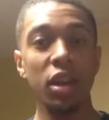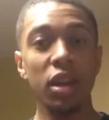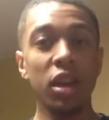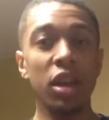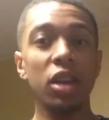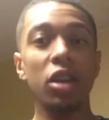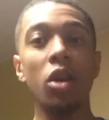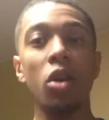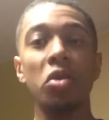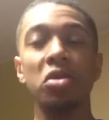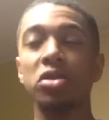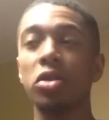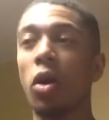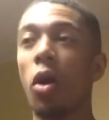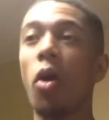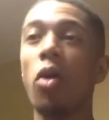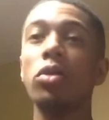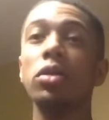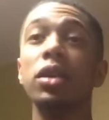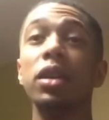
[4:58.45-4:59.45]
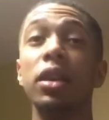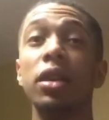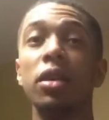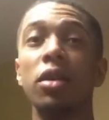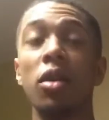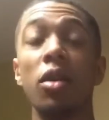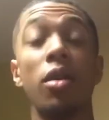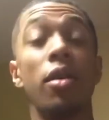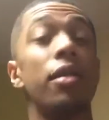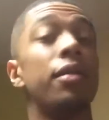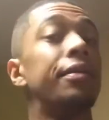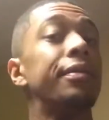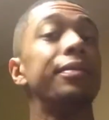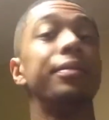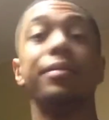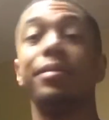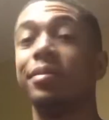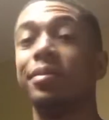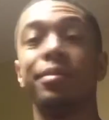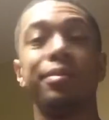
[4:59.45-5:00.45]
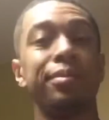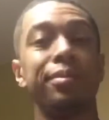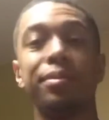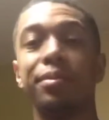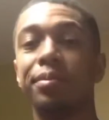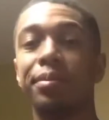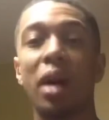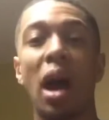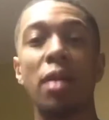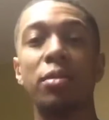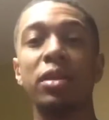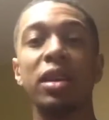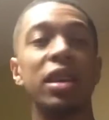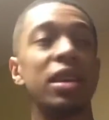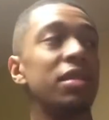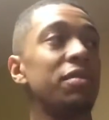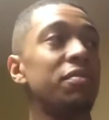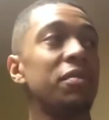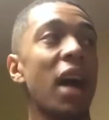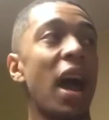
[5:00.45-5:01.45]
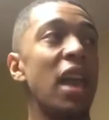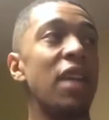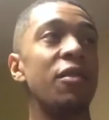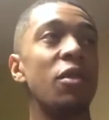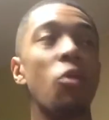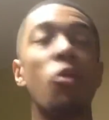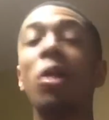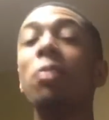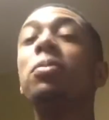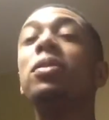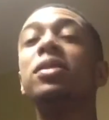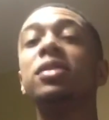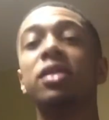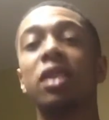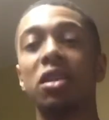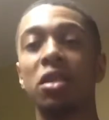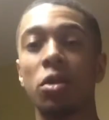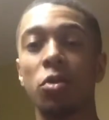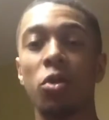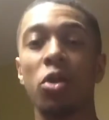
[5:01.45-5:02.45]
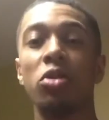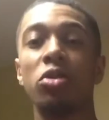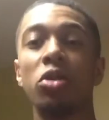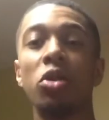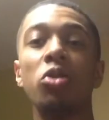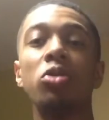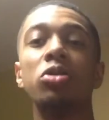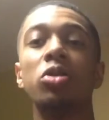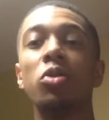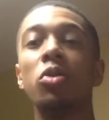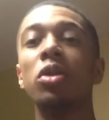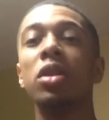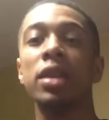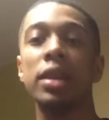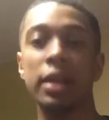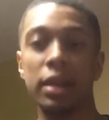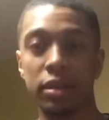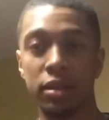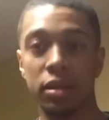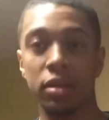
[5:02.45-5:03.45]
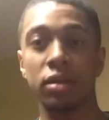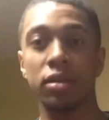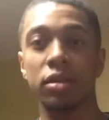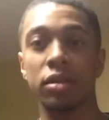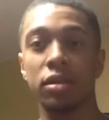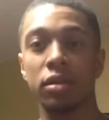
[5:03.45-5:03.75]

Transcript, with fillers: he knows only probably not even one percent of the world knows who he is.